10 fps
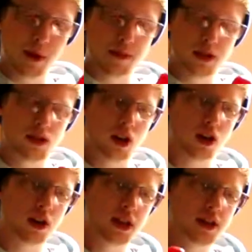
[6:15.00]
up the
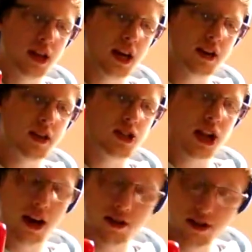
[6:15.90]
salt at the end of the
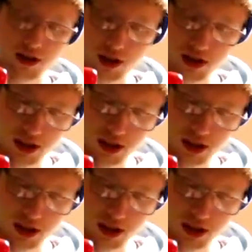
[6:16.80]
challenge,